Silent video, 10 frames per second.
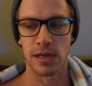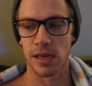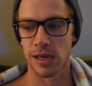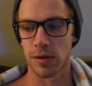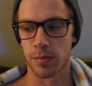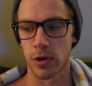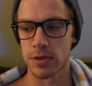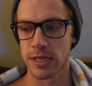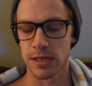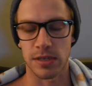And
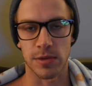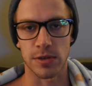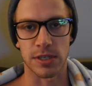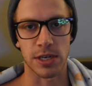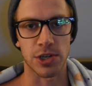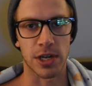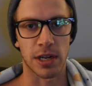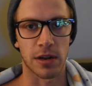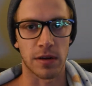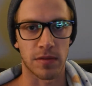protein is the most
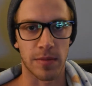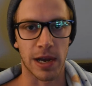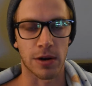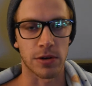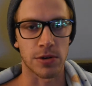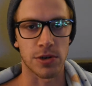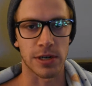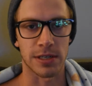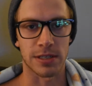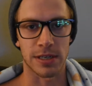satiating of the
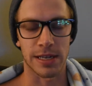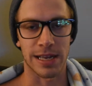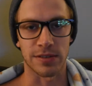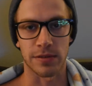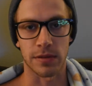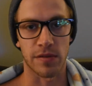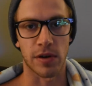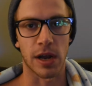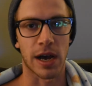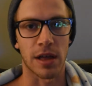macronutrients. It has a
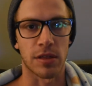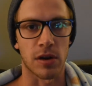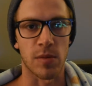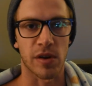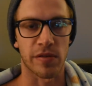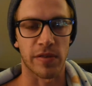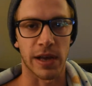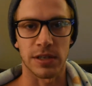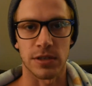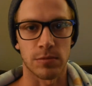very high thermic
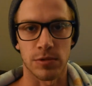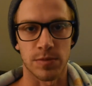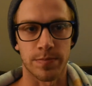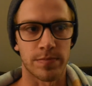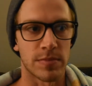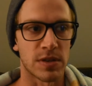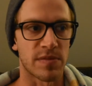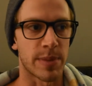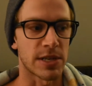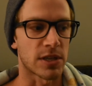effect, which is
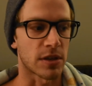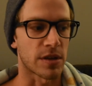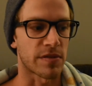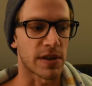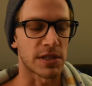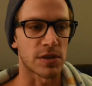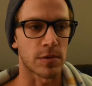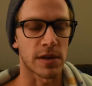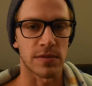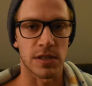basically a fancy
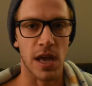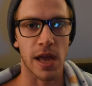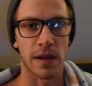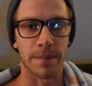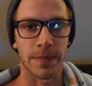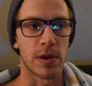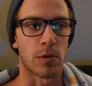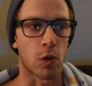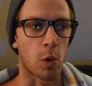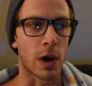way of saying it
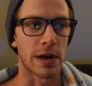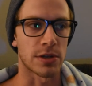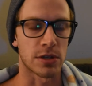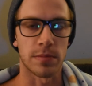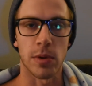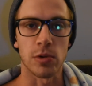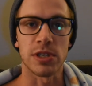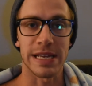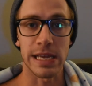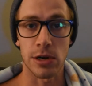requires the
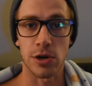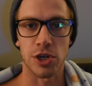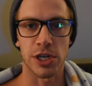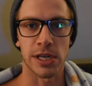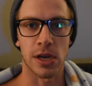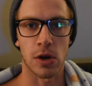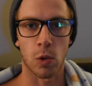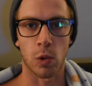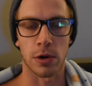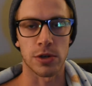most energy in
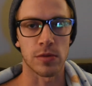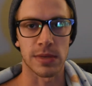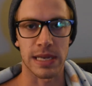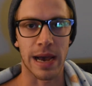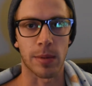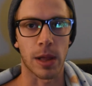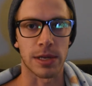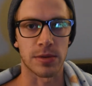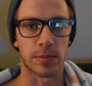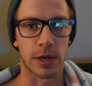order to
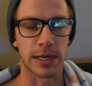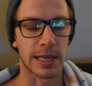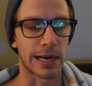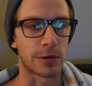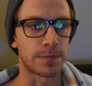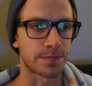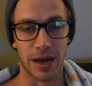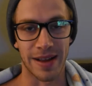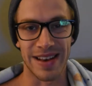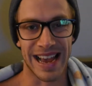metabolize and break down.
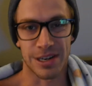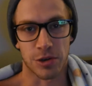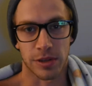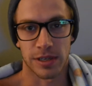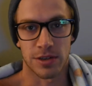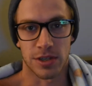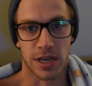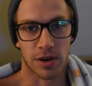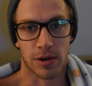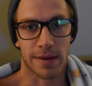I naturally just
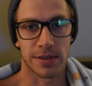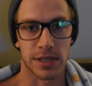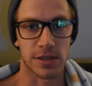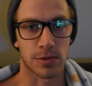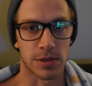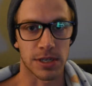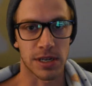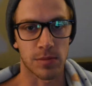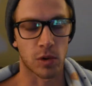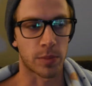kind of gravitate towards
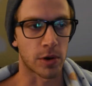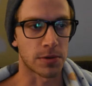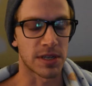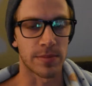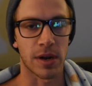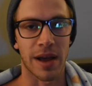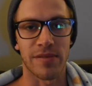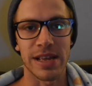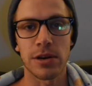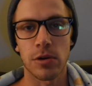eating more protein, but I've
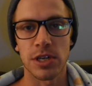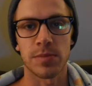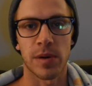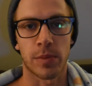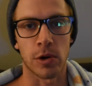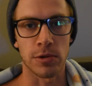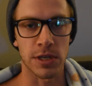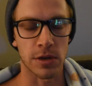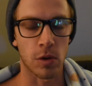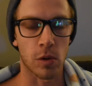increased my
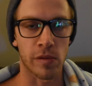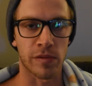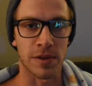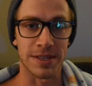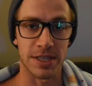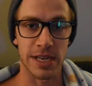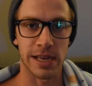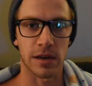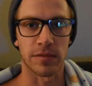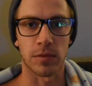protein goal for the
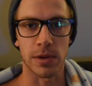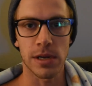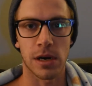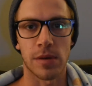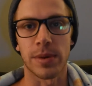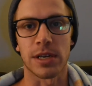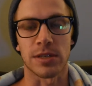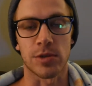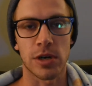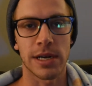sake of the recomp because
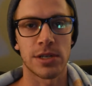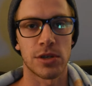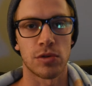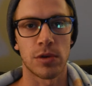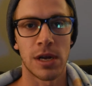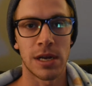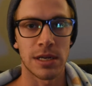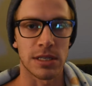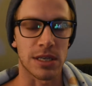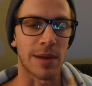I'm trying to
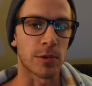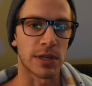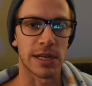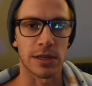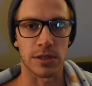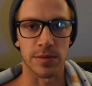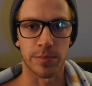simultaneously